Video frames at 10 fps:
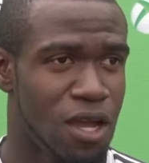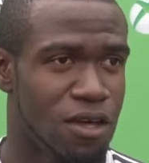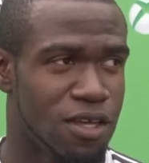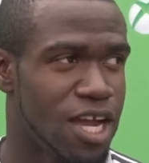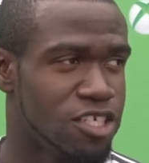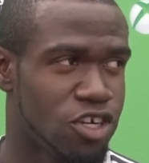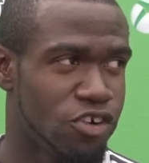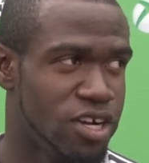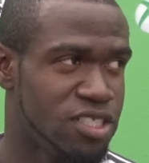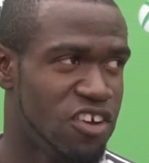Uh, the guys are
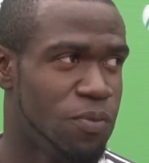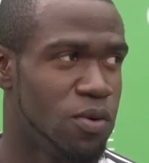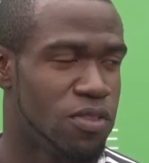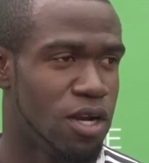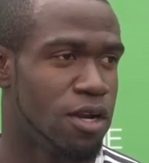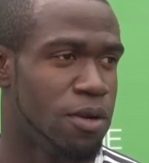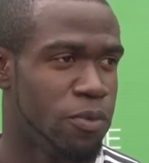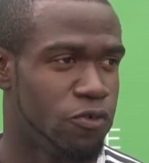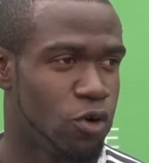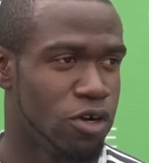great. I've played with a lot of them
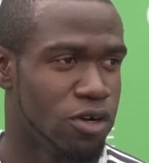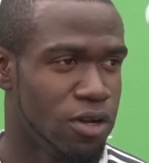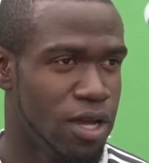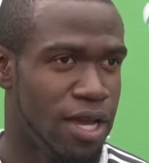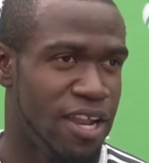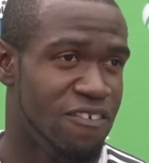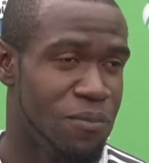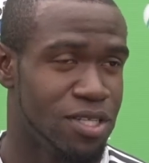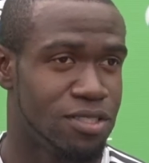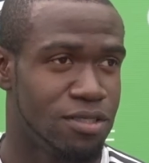before, and I've
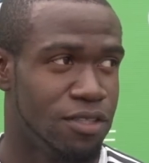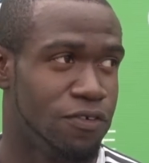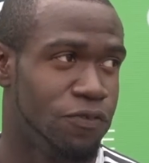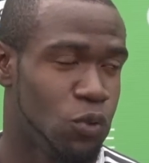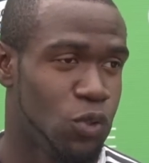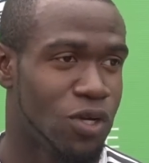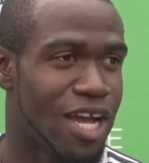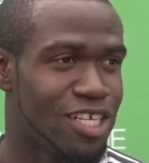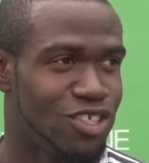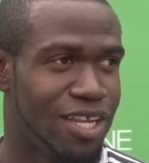met the few new
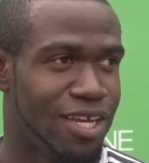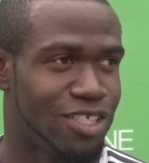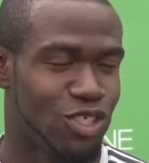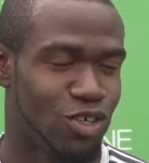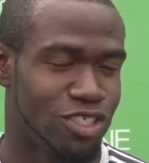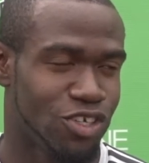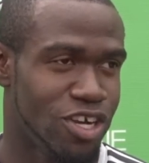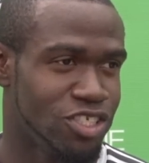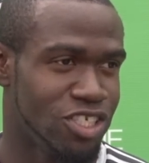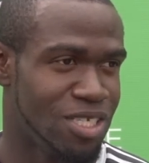guys today. So it's
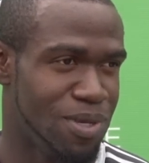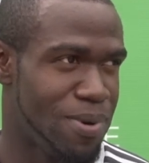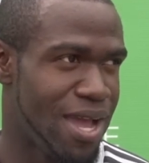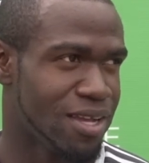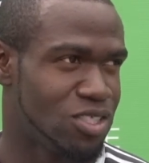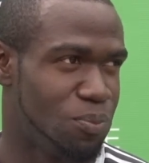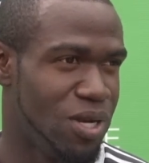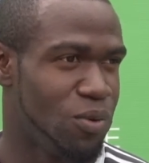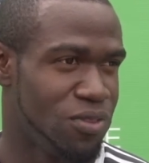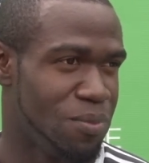great just to be back to
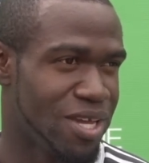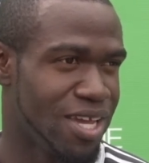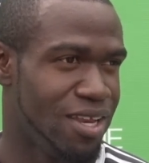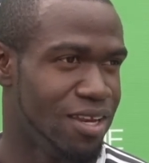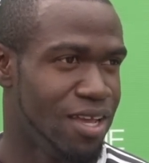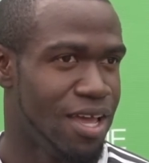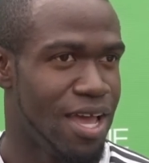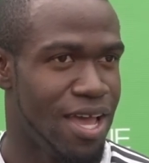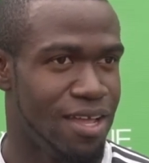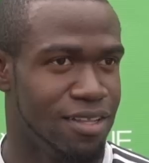play with them again.
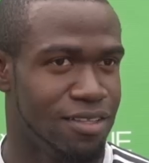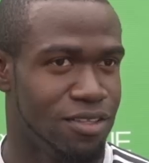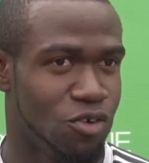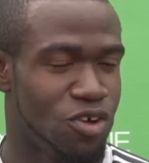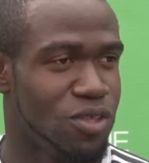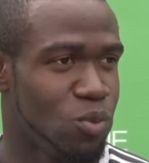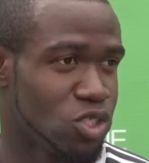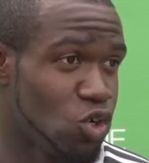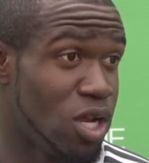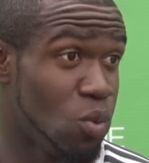And the rhythm
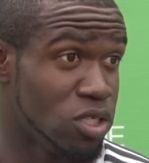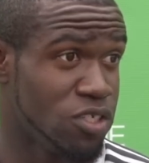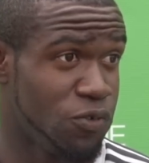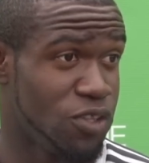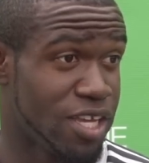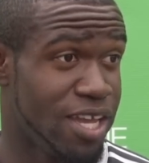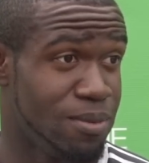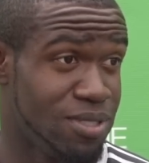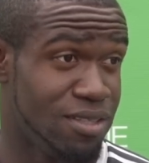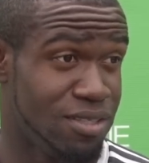was good. I watched a few of the
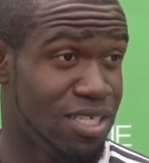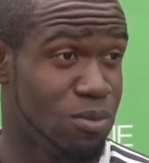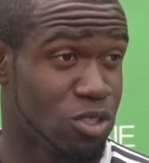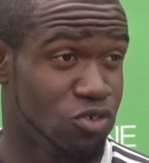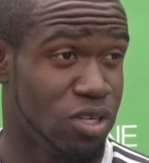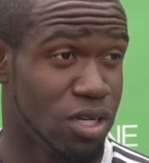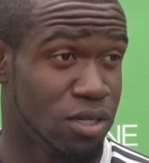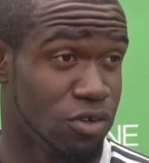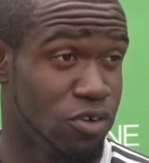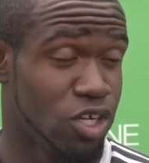games, and the team looked really,
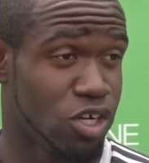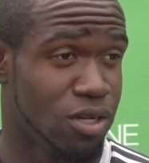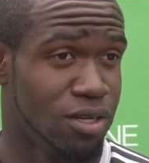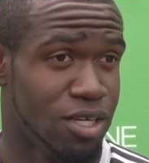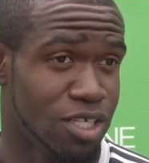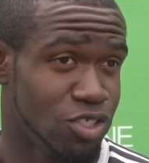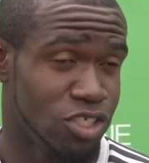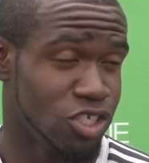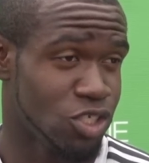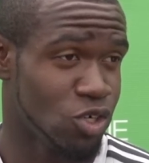really good. So
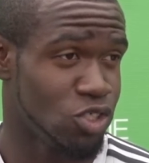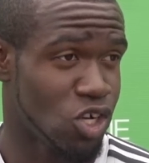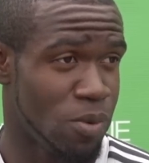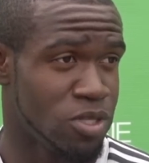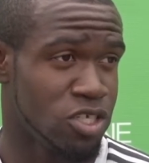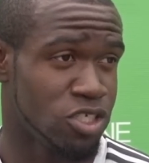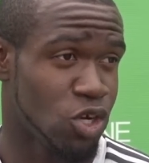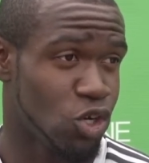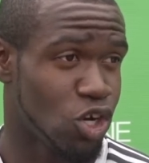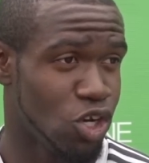it's just good to come to such a
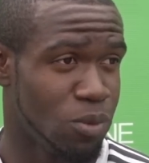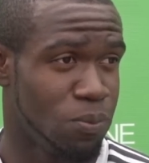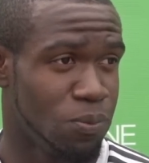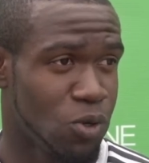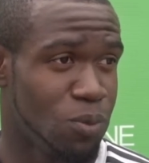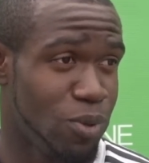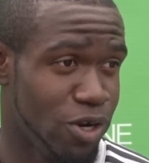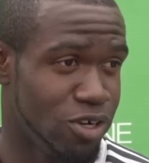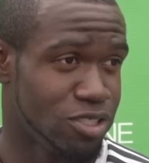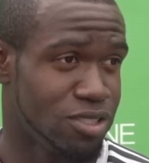good club, good
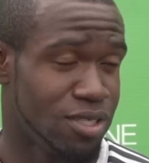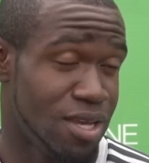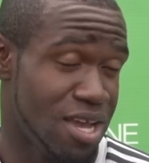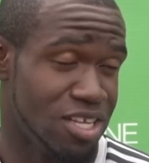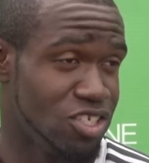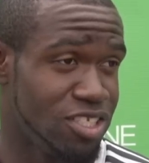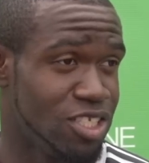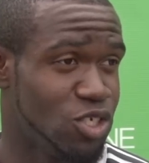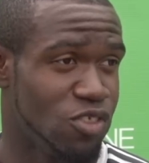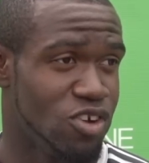players, and just
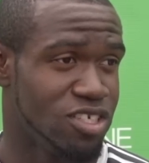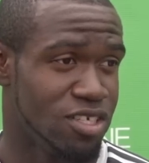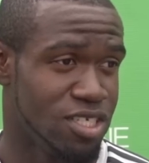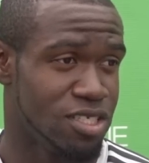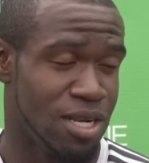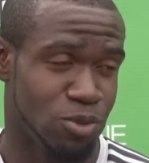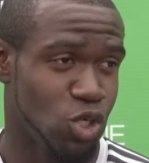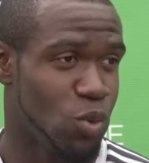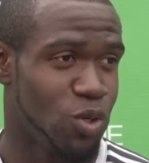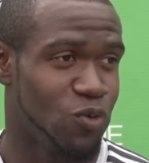enjoy the rest of the season. I'm
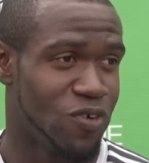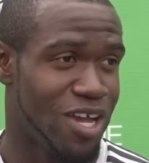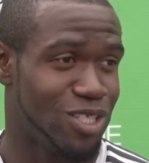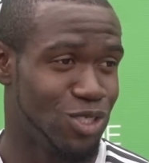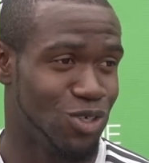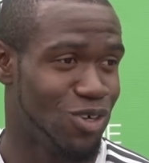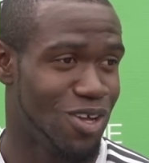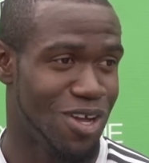sure we'll do fine. So